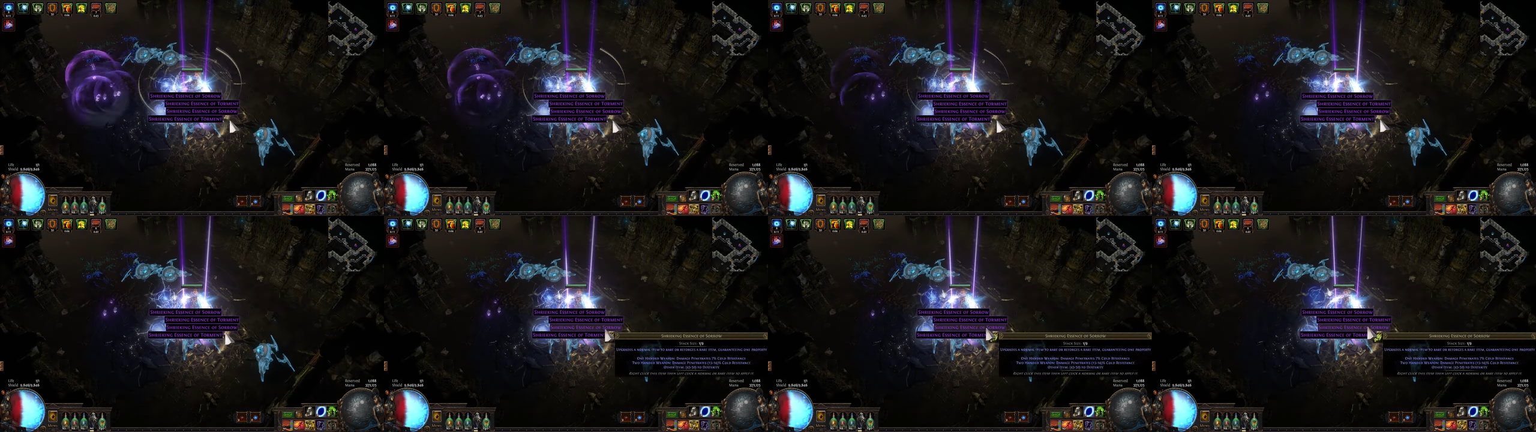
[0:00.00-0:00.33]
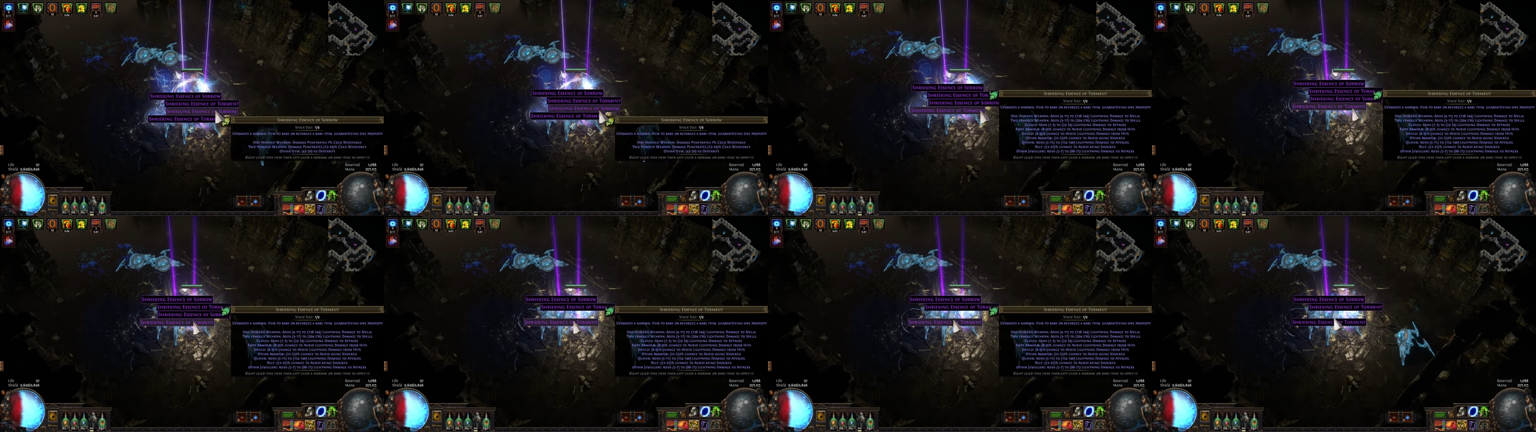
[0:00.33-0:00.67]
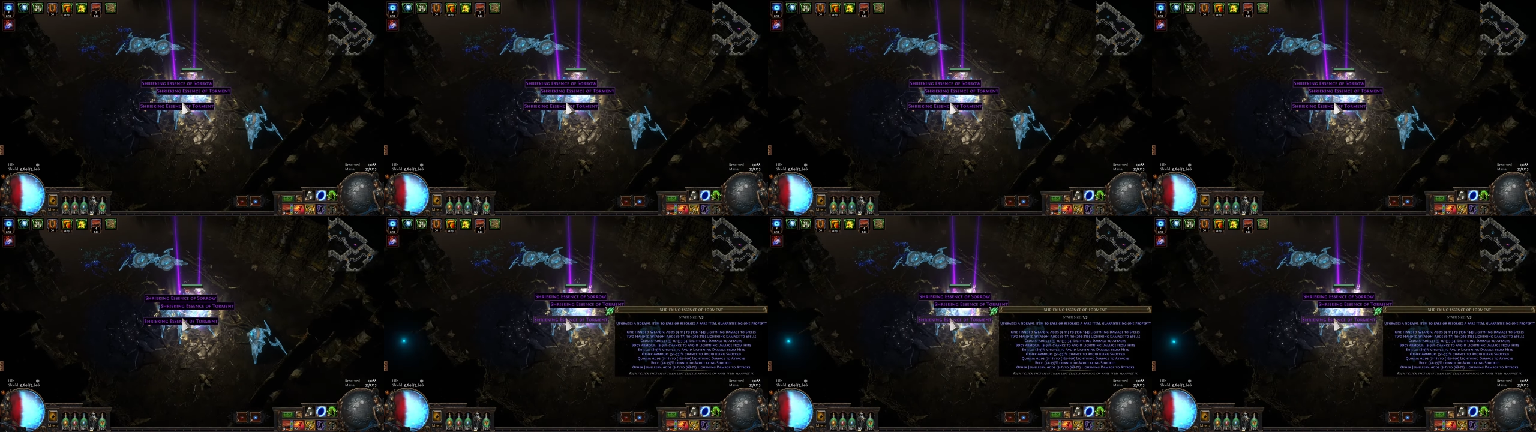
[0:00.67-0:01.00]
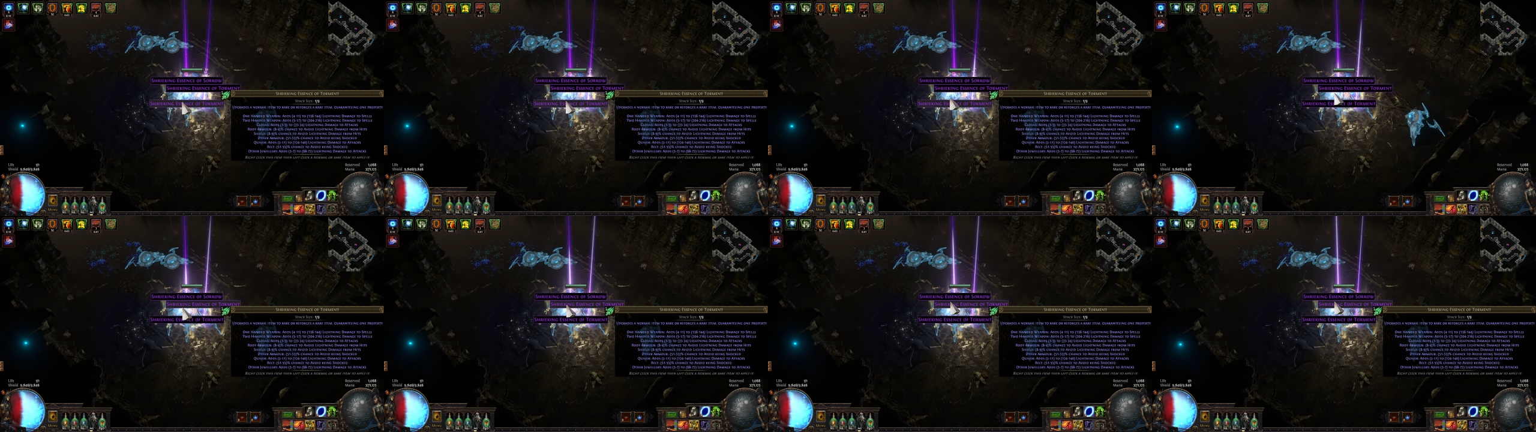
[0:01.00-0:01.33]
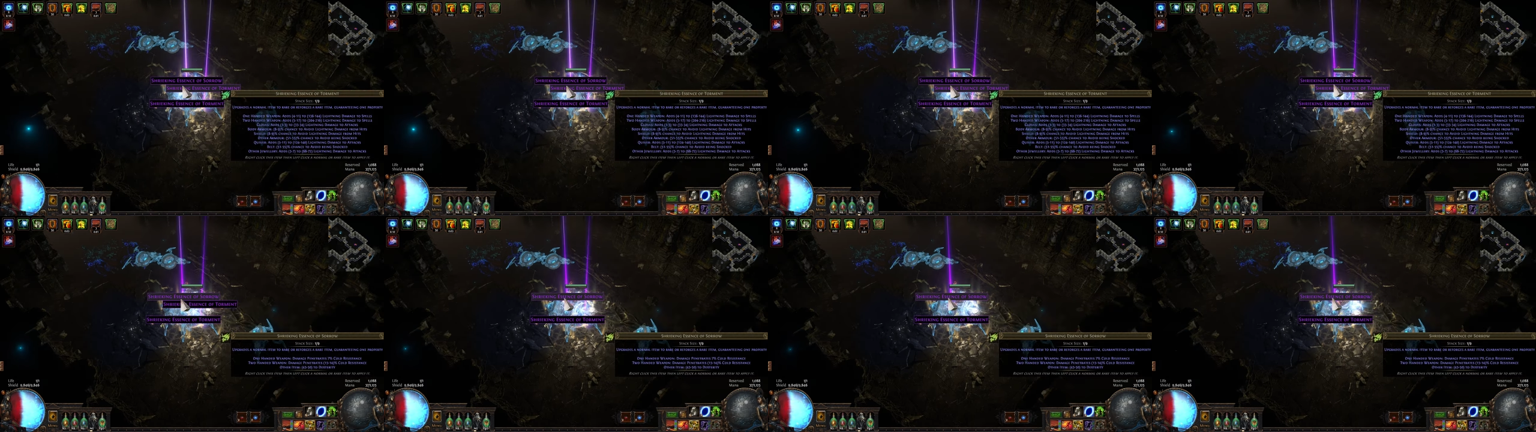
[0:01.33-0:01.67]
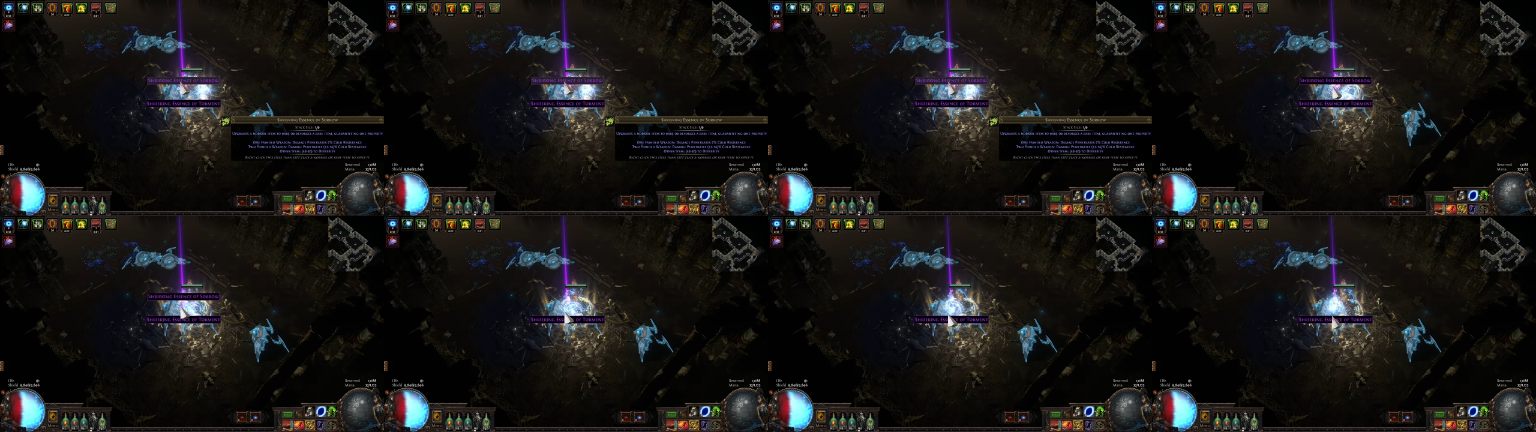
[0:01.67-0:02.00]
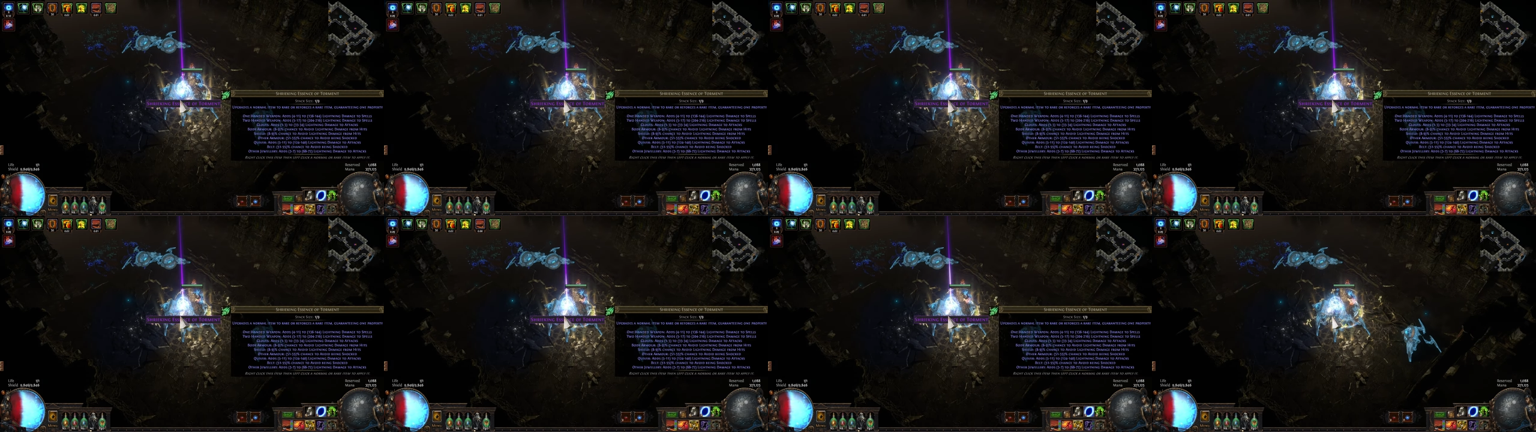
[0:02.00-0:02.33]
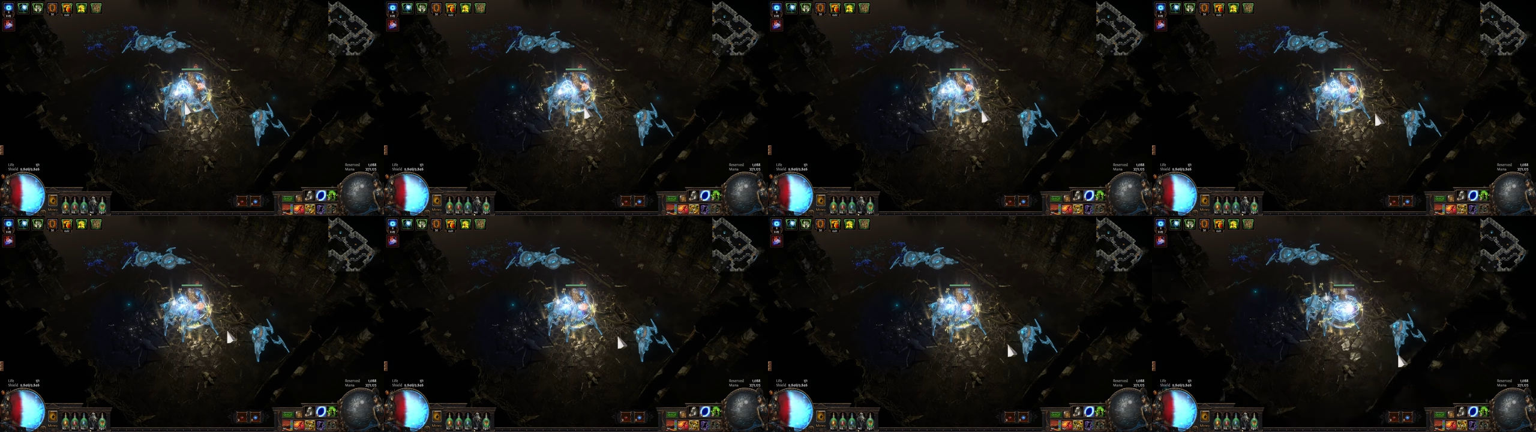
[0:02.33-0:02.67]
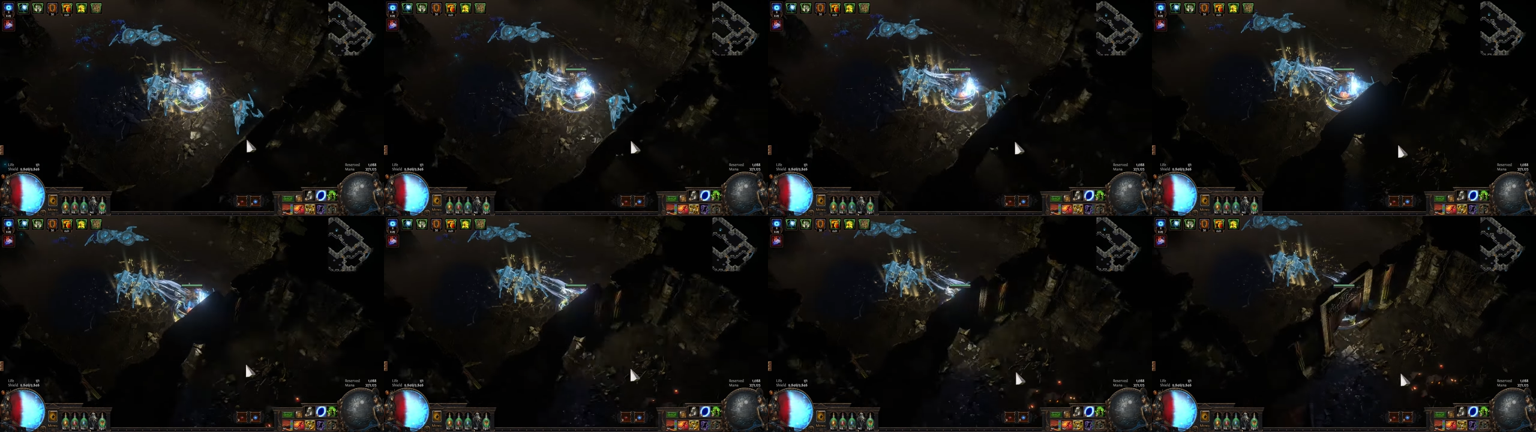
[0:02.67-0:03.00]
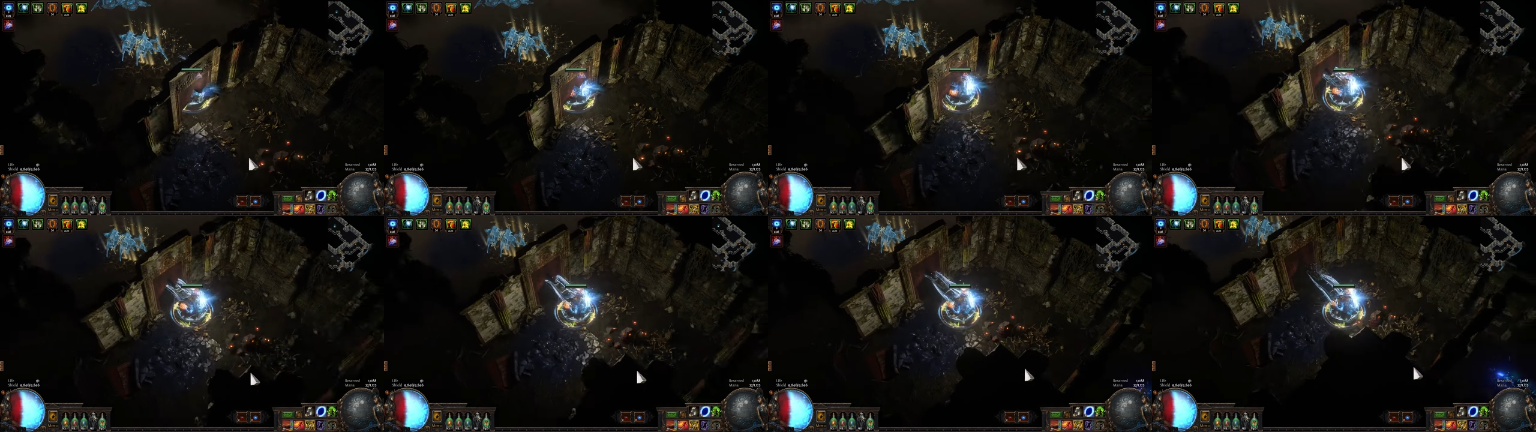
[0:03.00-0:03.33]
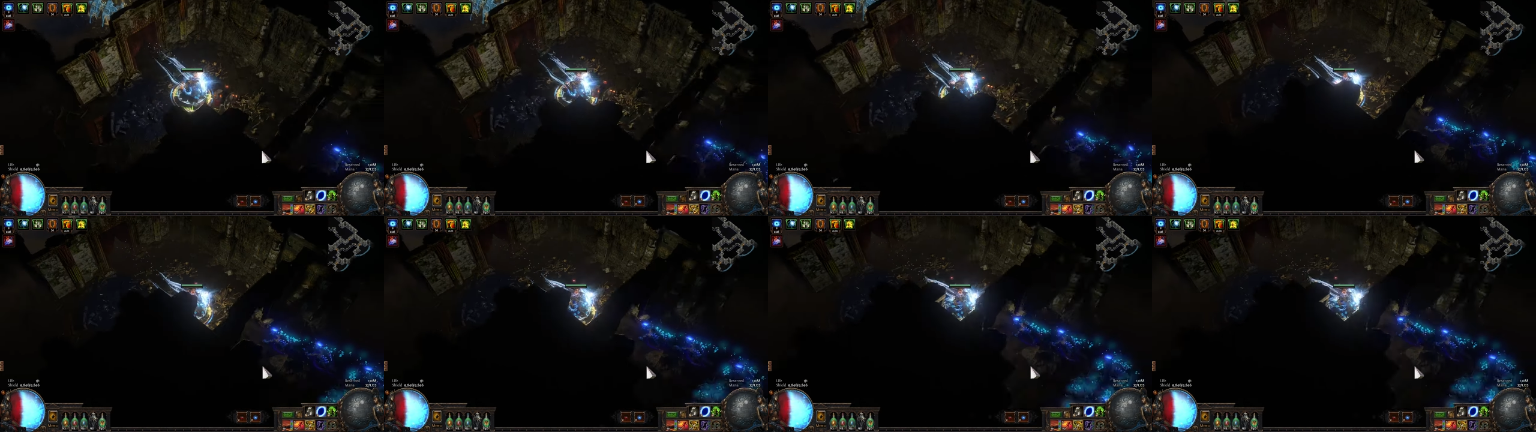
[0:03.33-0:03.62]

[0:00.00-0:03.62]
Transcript: [unreadable: no face in view]